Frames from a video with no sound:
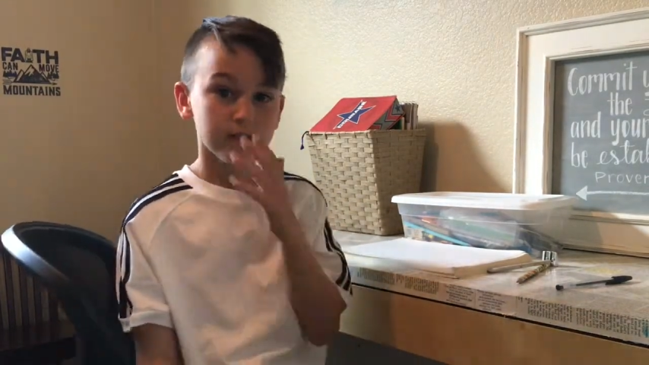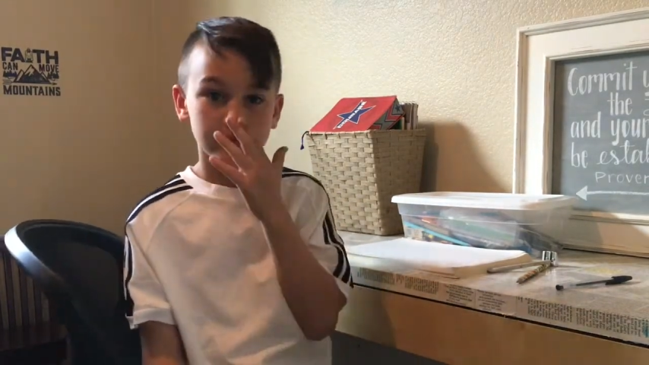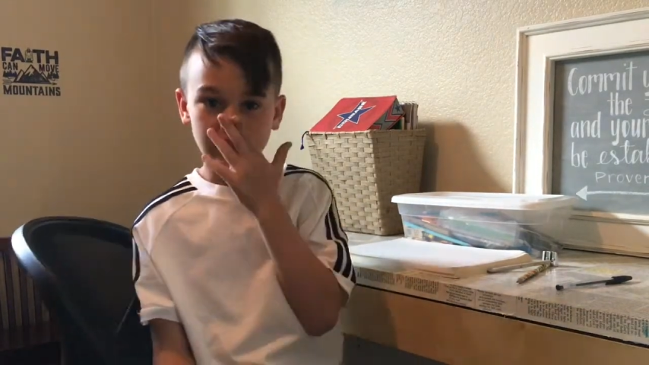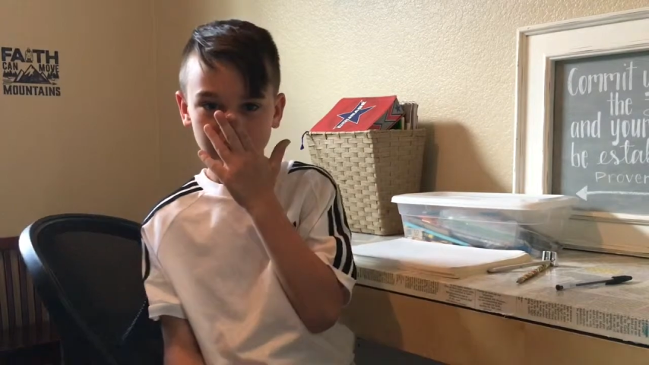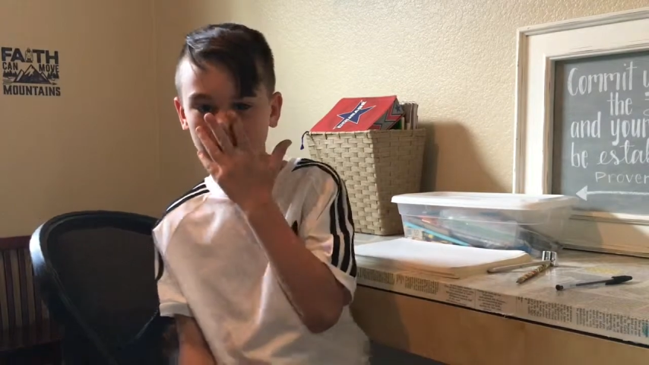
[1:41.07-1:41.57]

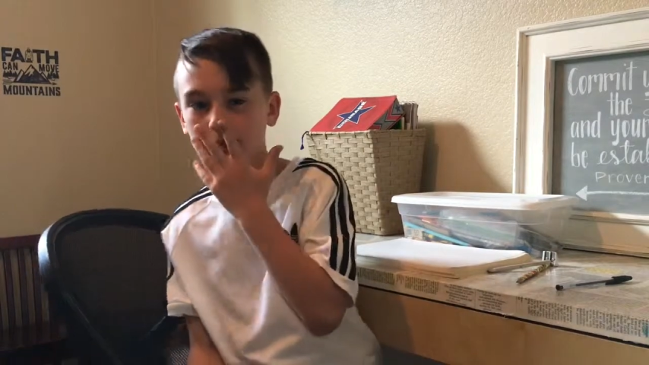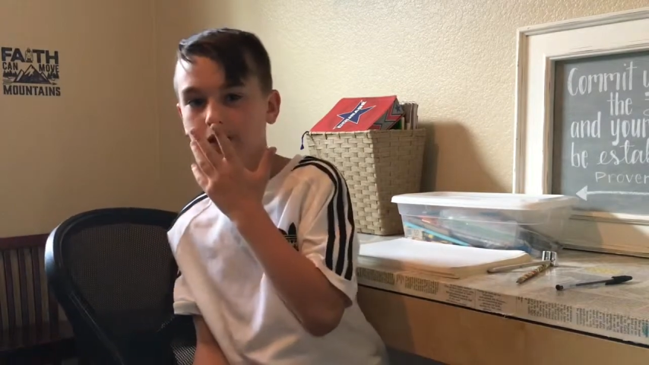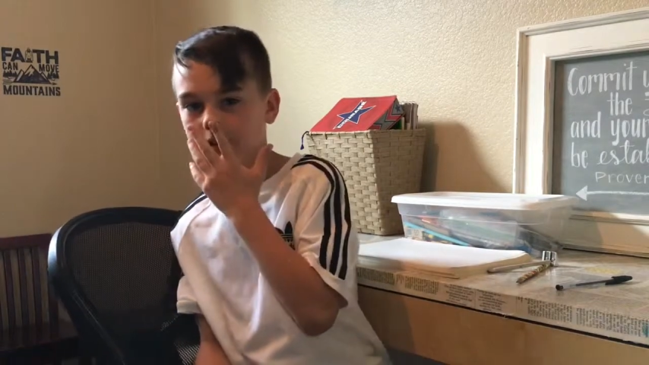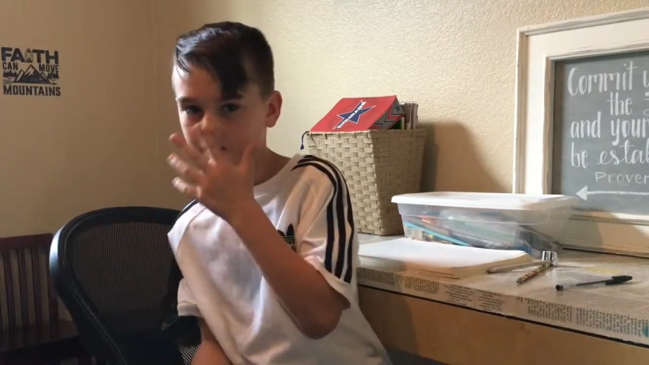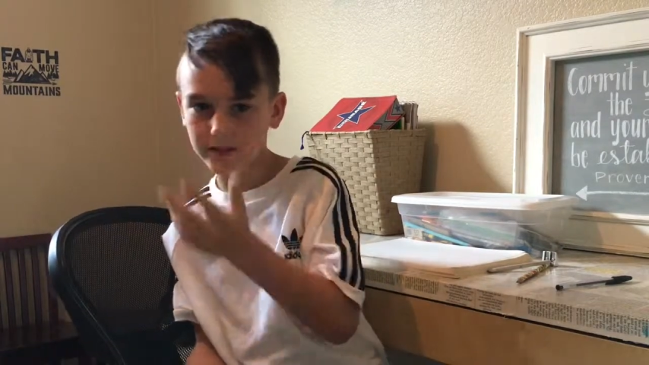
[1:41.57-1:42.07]
I'll leave them in
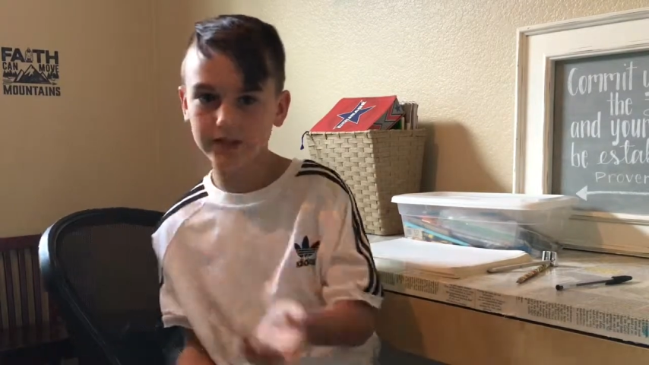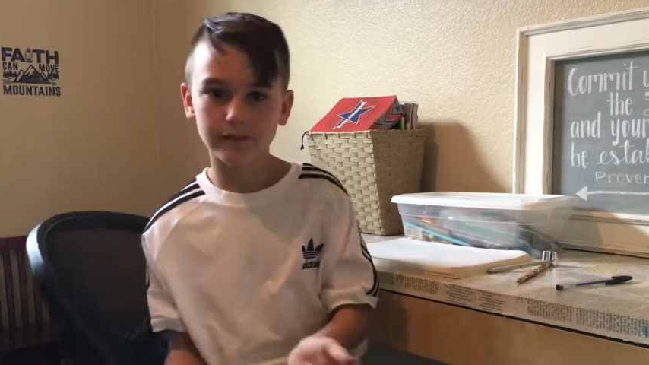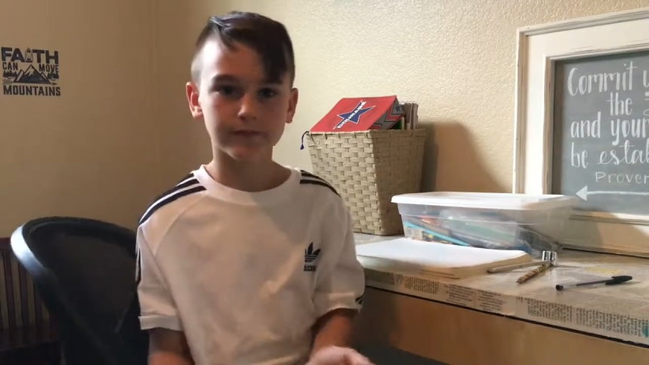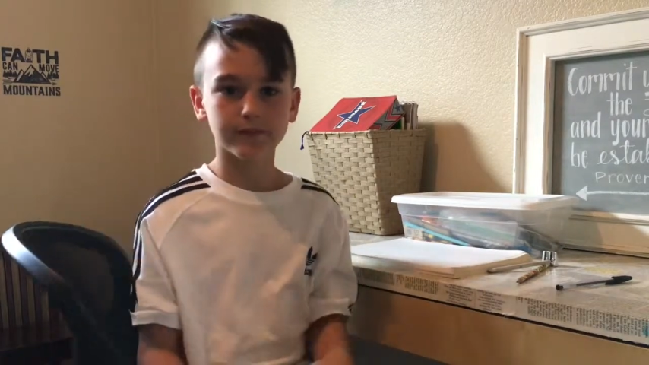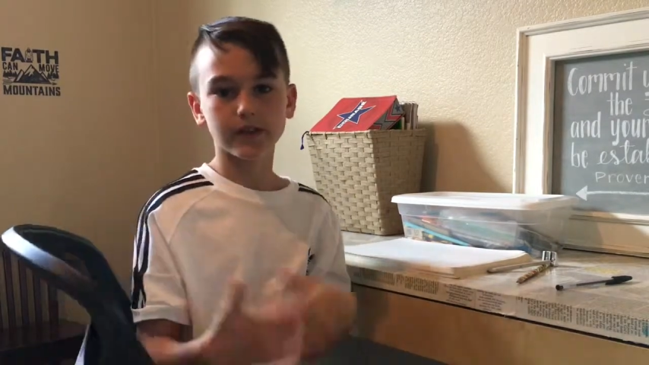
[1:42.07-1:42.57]
the comments
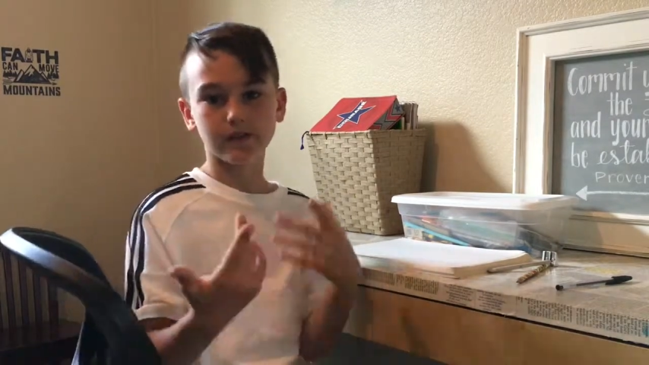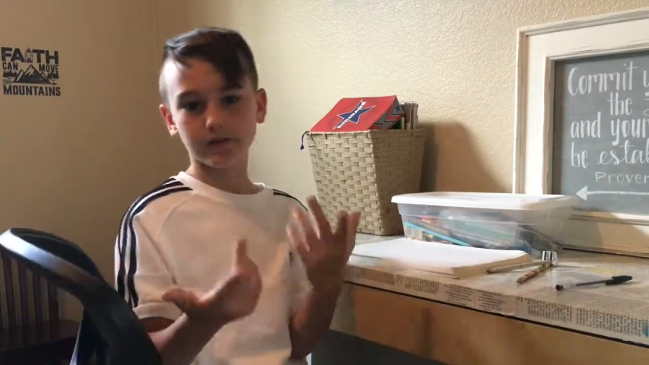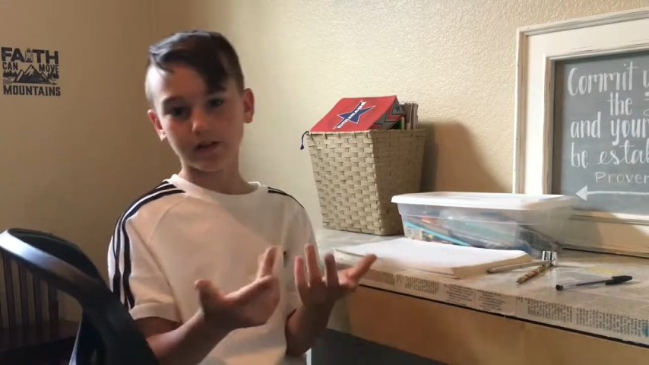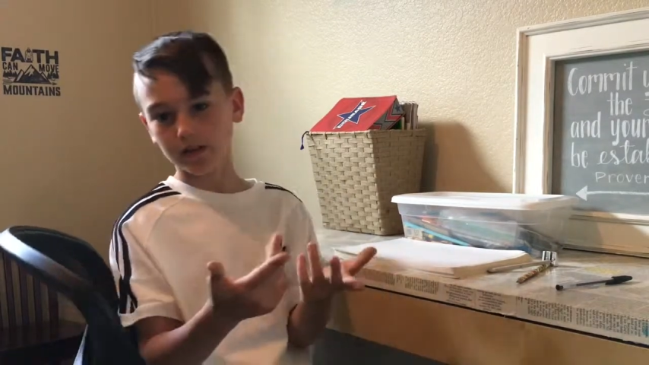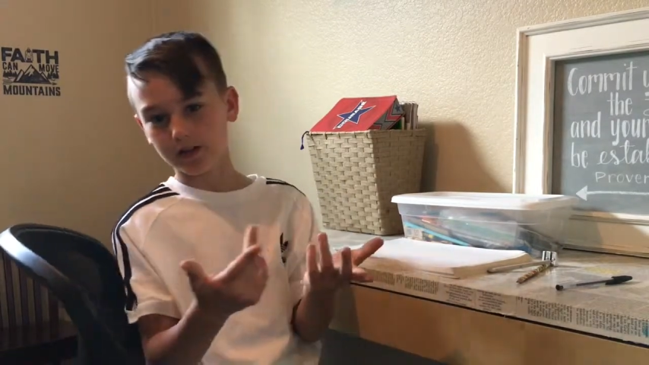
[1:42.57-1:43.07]

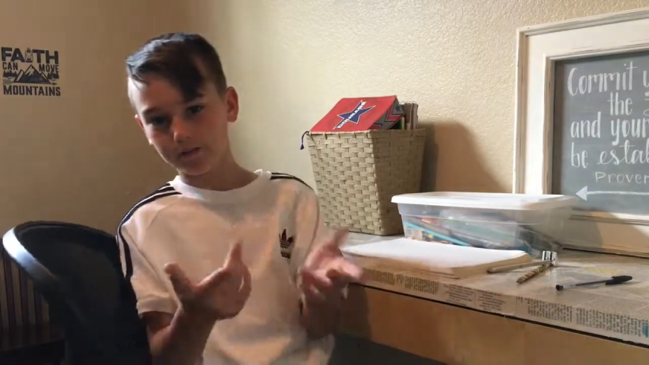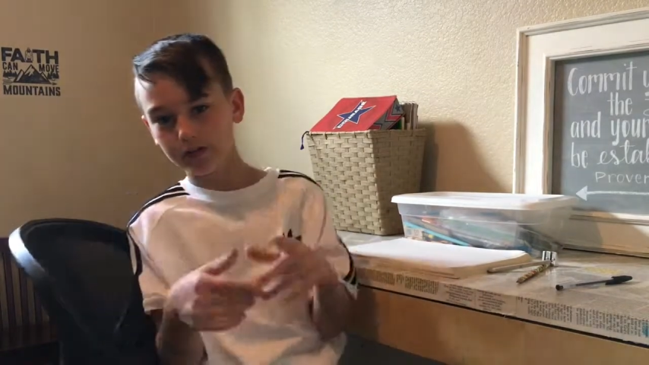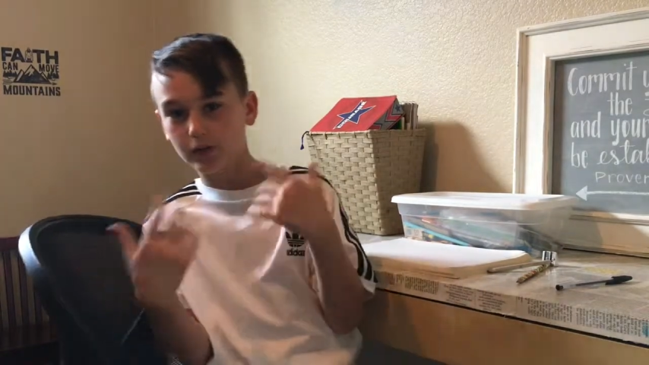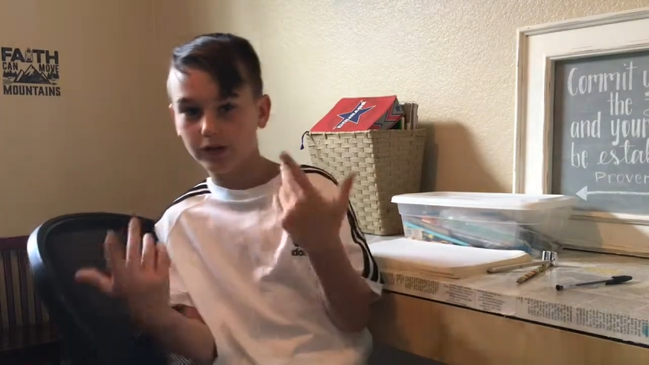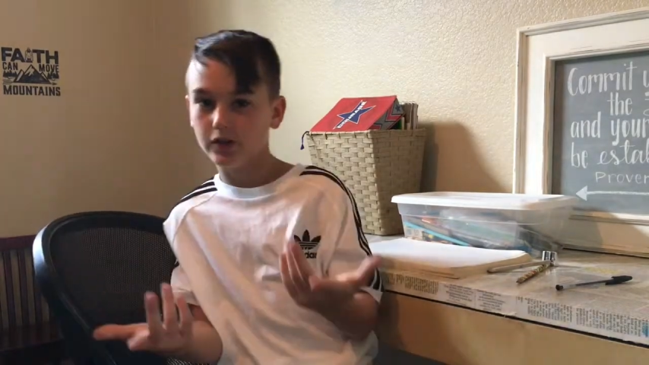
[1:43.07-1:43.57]
if
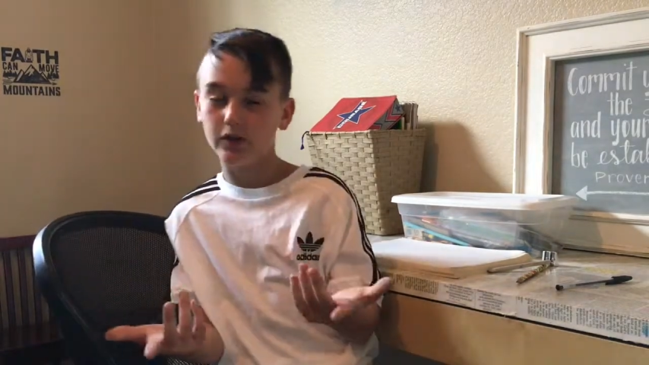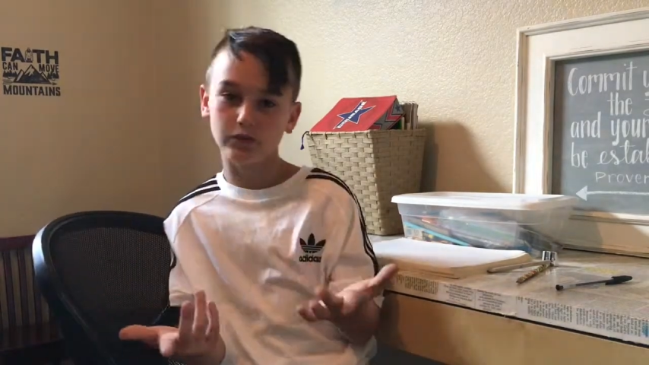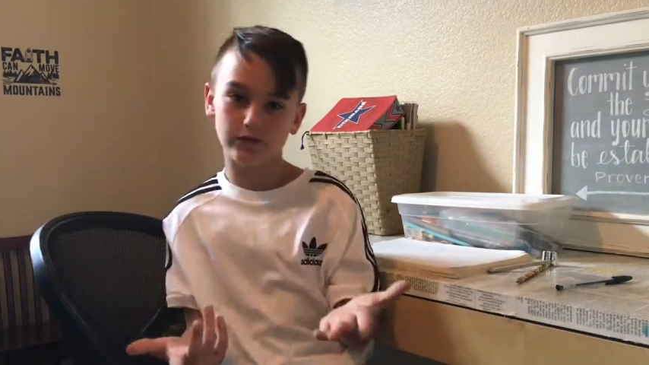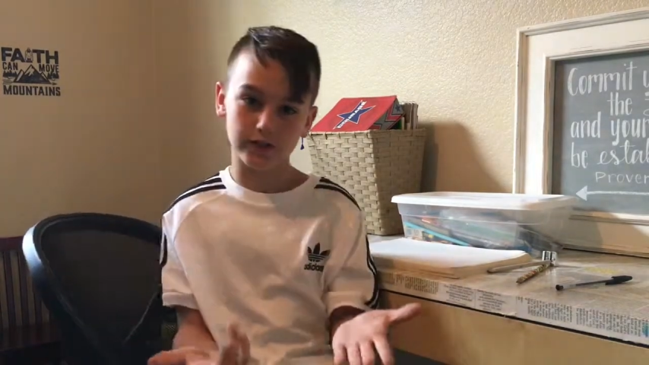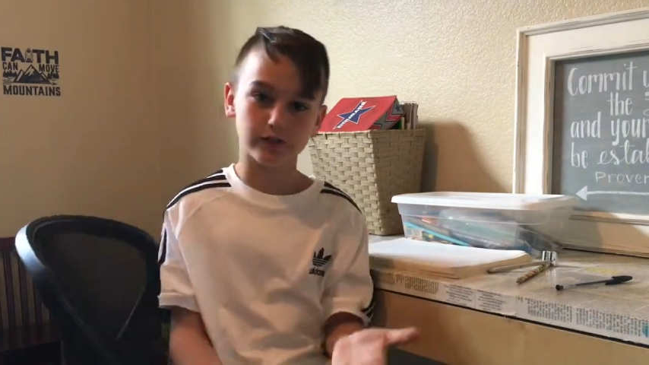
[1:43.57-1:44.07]
you want to know
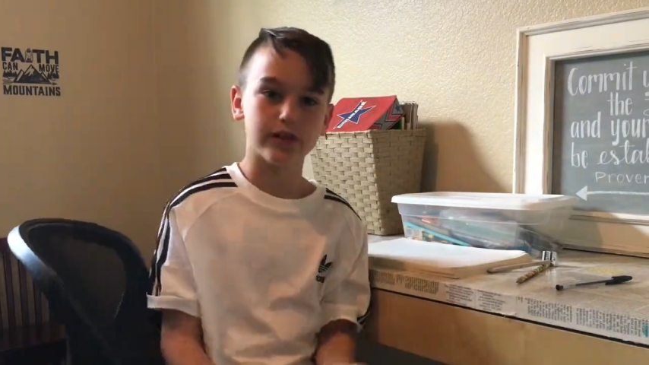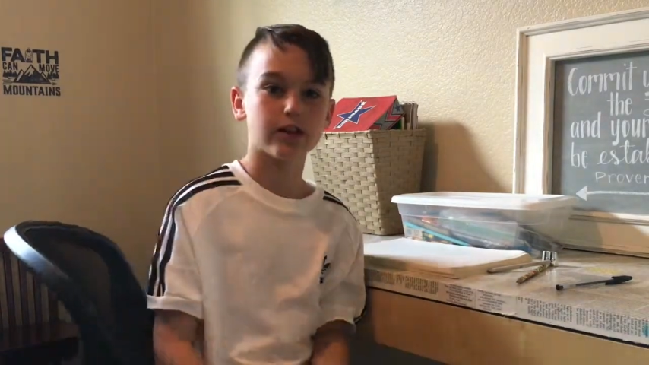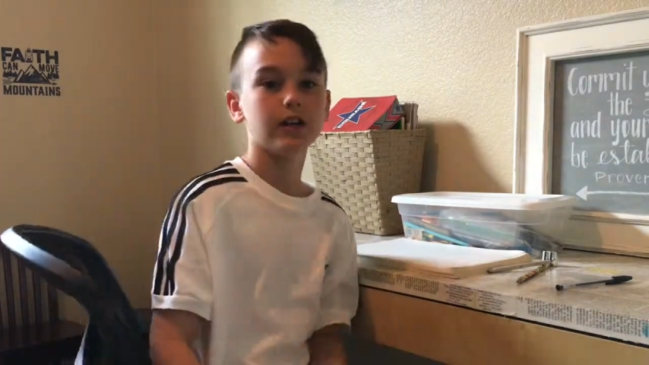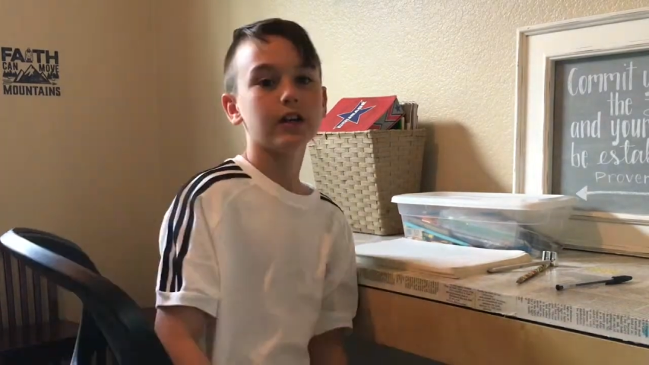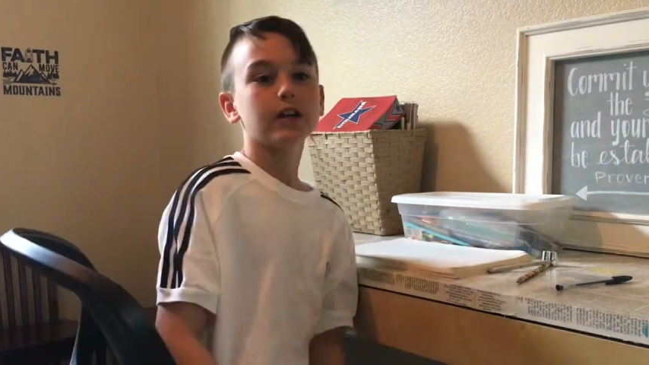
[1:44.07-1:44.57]
which videos they are.